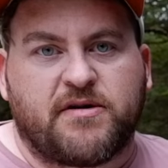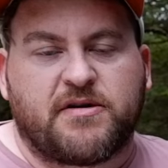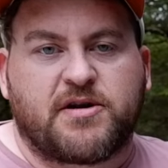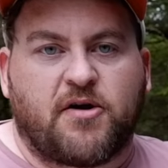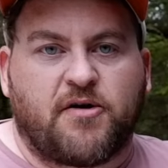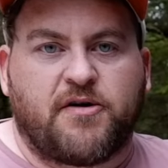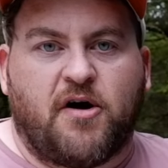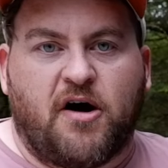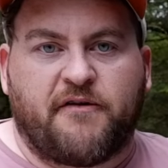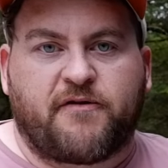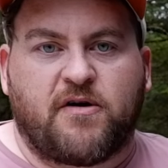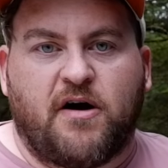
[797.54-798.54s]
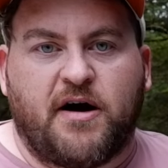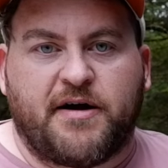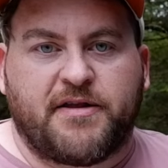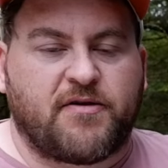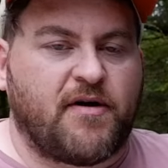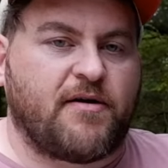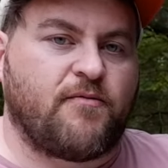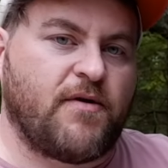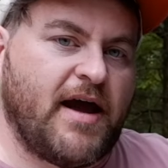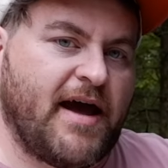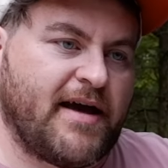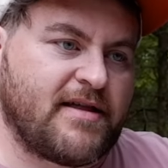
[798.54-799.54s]
whether to turn off or on. So at
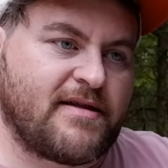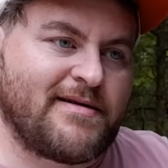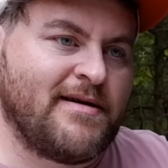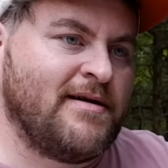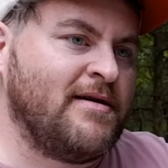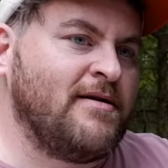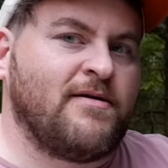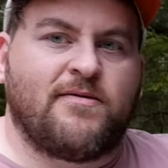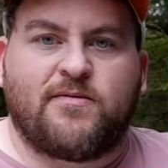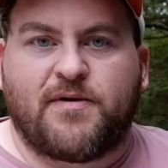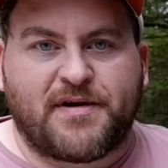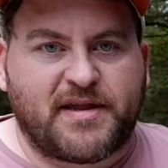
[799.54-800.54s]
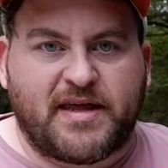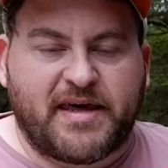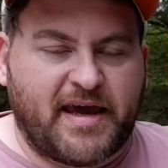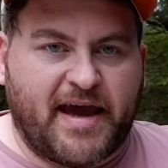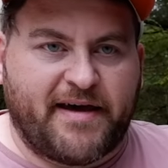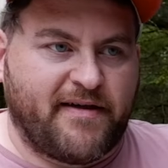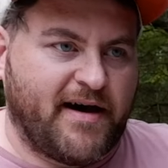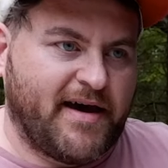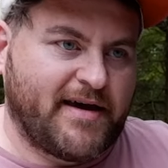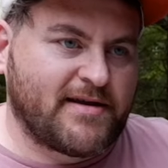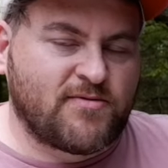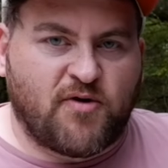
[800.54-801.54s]
rest, we're sitting at
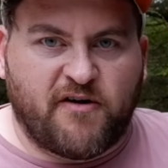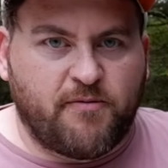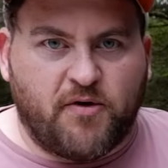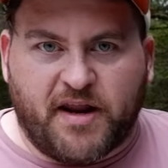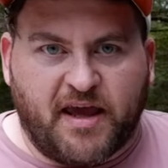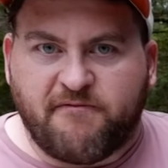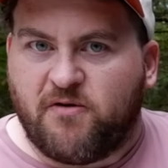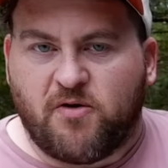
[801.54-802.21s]
like 12.8